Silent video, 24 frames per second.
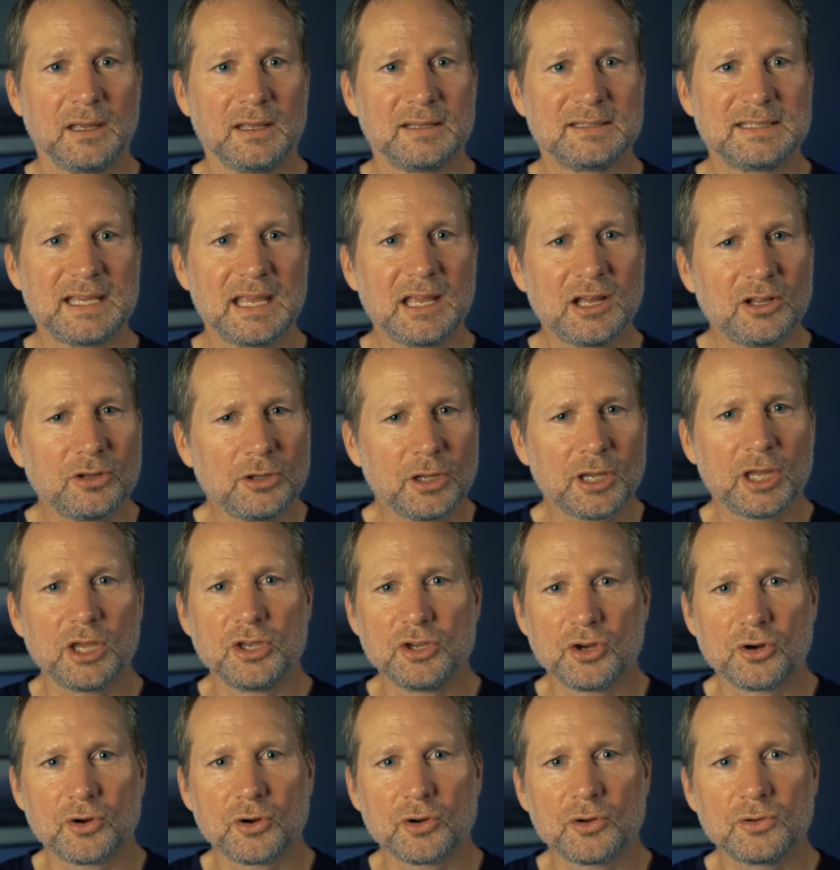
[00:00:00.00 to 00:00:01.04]
Take a look at
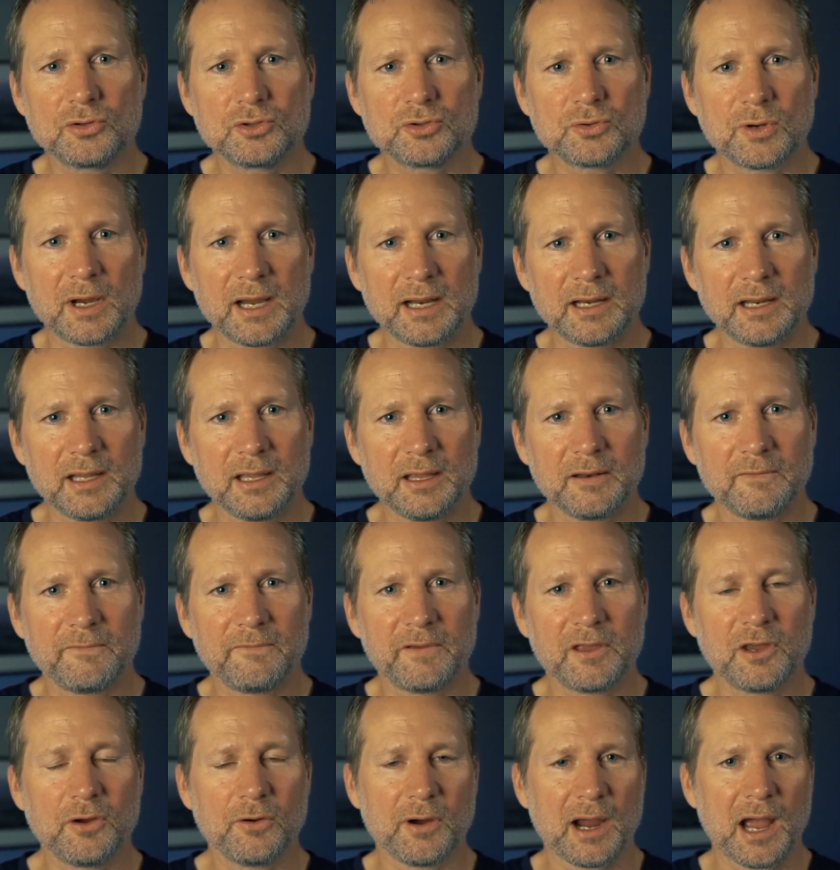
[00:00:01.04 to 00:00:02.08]
your own trading and
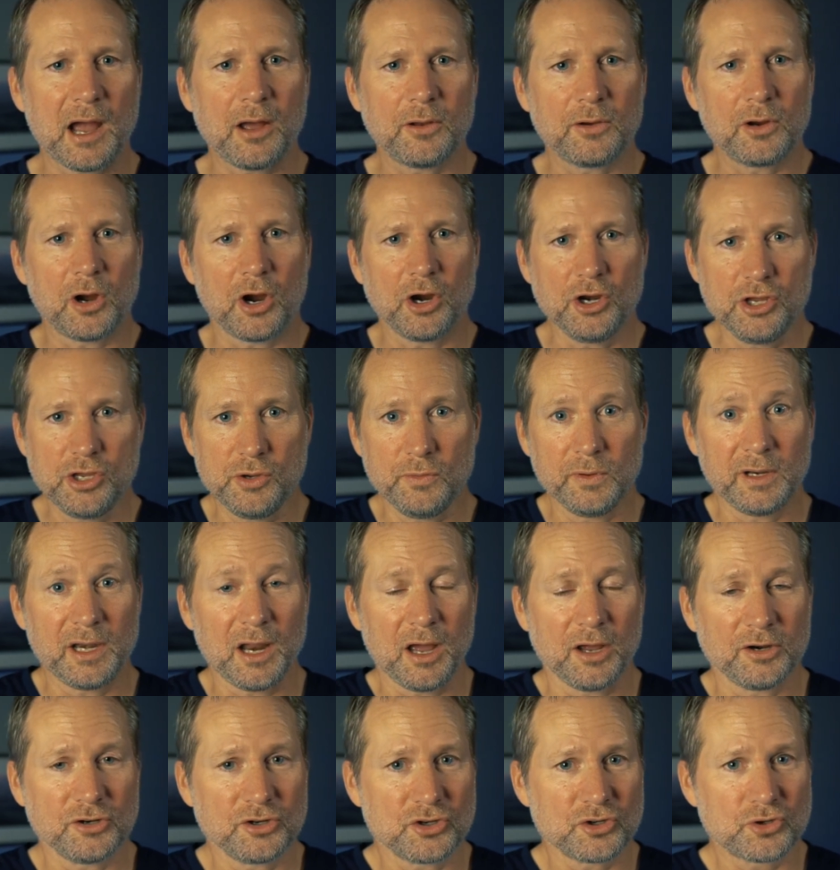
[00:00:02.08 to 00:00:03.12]
figure out, are you an
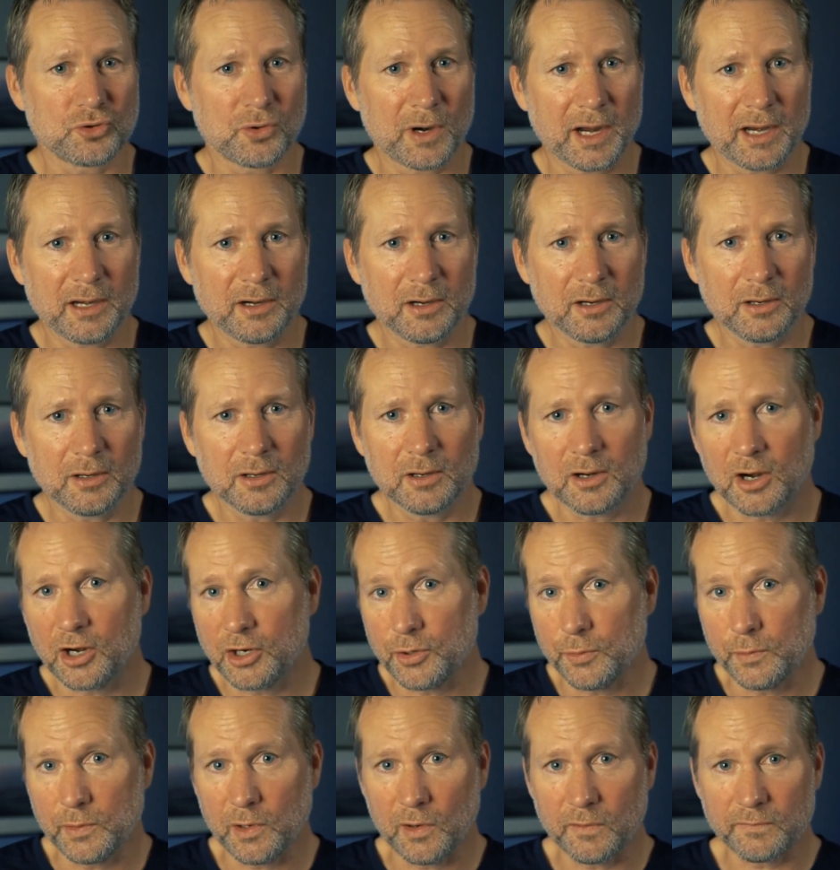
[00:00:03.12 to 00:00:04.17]
under trader? Are
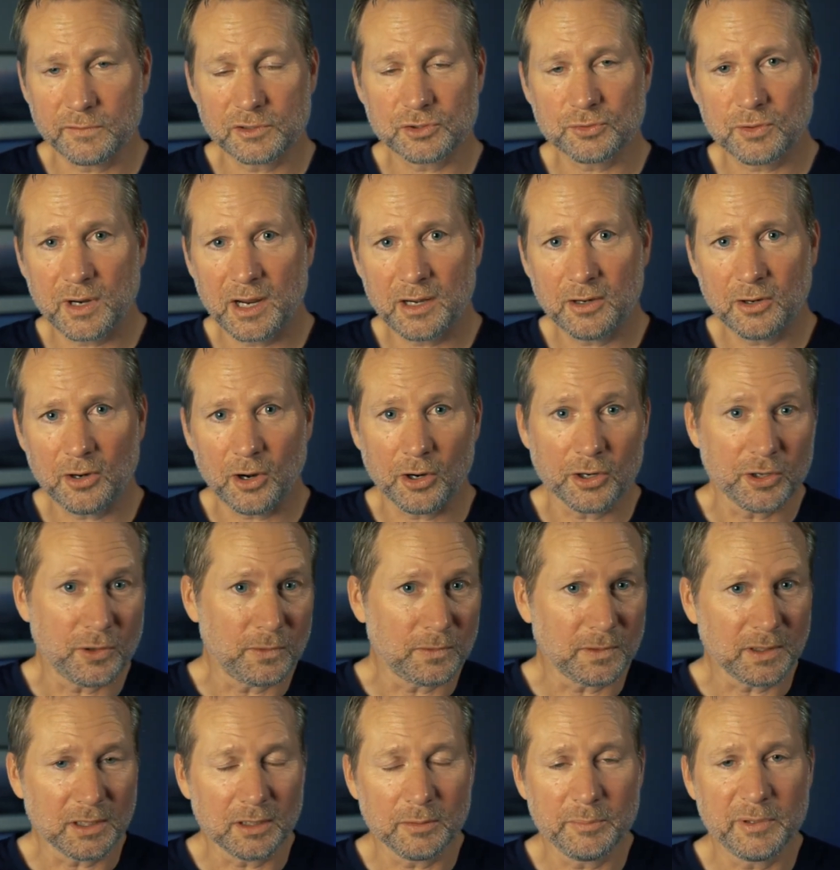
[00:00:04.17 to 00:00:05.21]
you an over trader? Are you
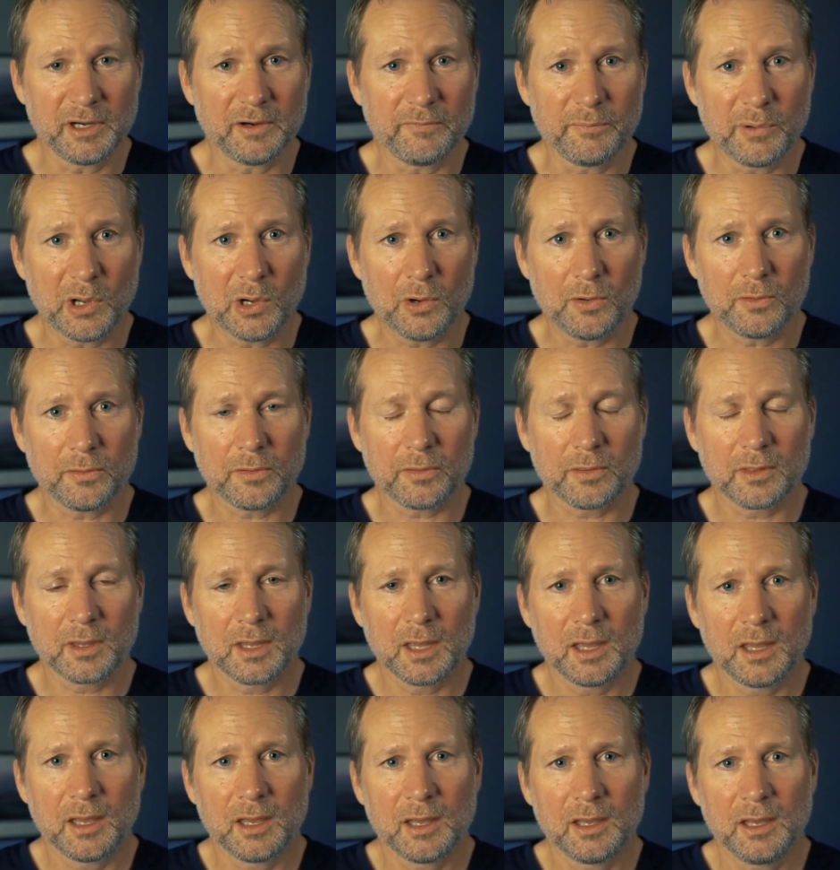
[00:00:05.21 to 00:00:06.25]
a little bit of both?
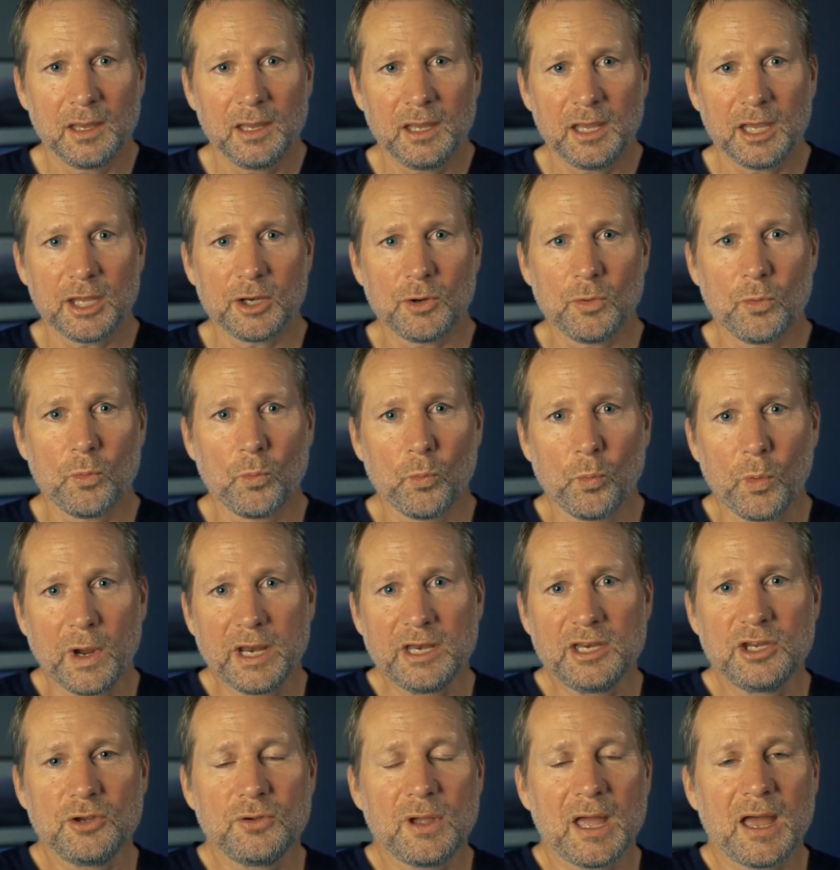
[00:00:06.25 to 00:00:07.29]
And
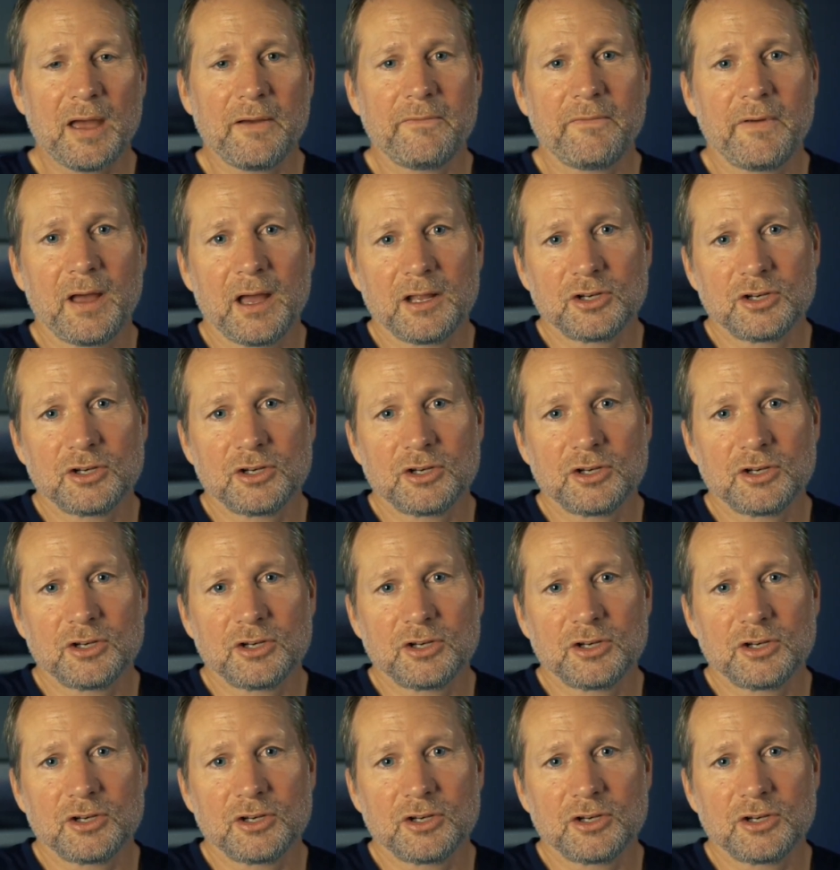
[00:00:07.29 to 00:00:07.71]
when do you have